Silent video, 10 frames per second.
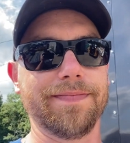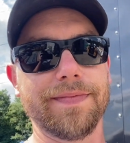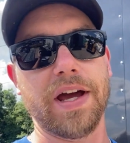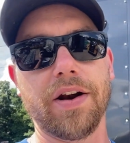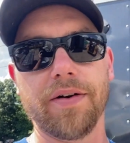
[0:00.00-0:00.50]

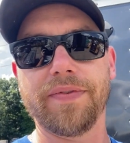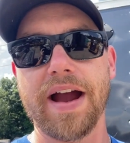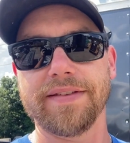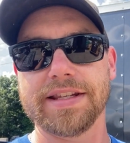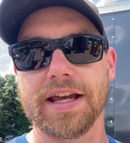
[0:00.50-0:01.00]
I don't know
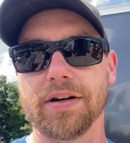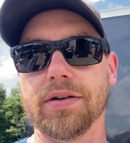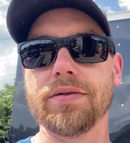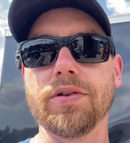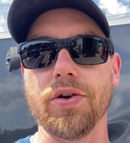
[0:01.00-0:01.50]
five to ten
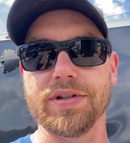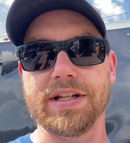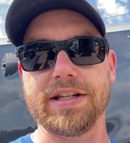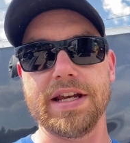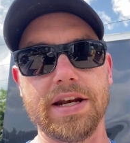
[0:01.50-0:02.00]

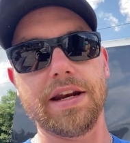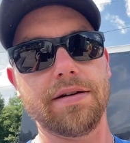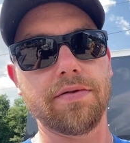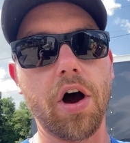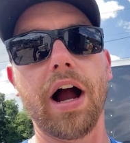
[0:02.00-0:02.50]
closings in
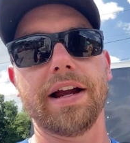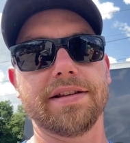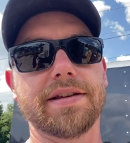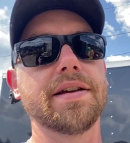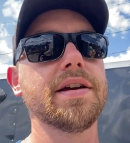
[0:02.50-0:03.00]

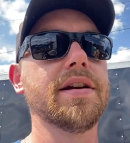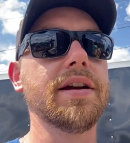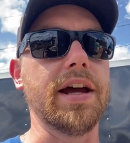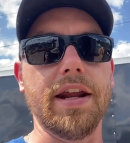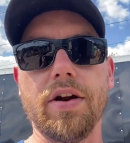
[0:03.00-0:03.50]
August
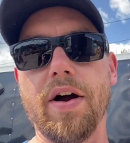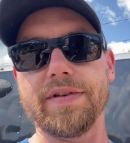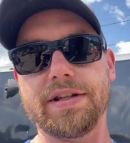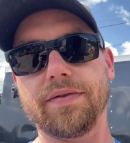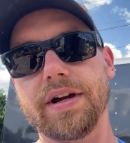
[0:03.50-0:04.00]
and then
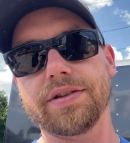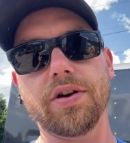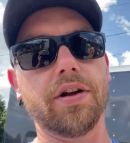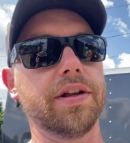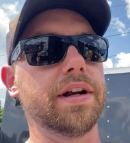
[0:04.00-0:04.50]
obviously the rest
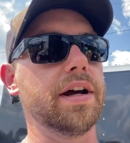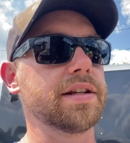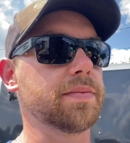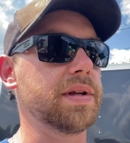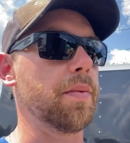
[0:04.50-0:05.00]
all in uh,
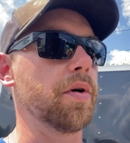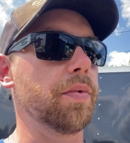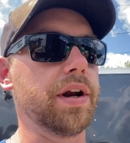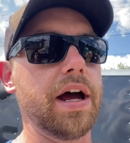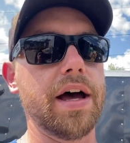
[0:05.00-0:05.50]
September.
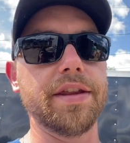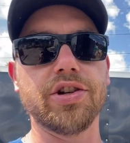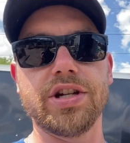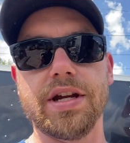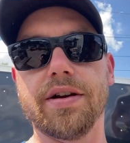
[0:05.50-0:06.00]
But uh,
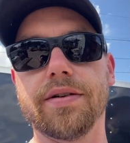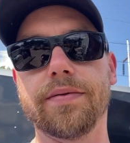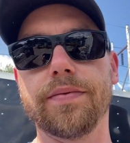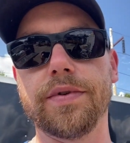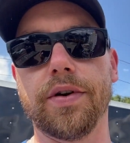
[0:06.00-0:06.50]
this year,
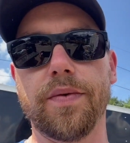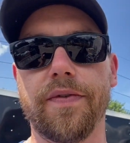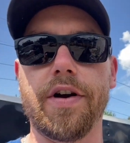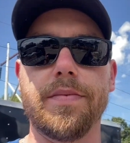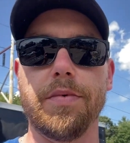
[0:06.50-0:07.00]
you know, we've
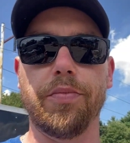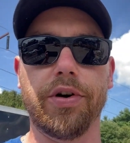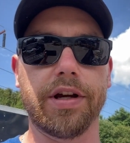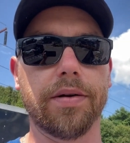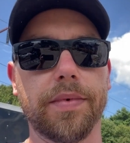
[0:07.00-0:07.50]
already been
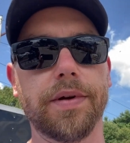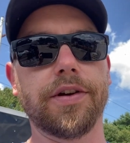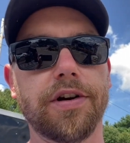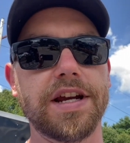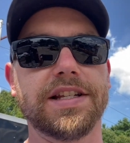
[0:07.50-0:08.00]
booking them like
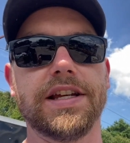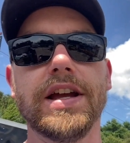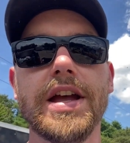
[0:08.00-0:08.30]
crazy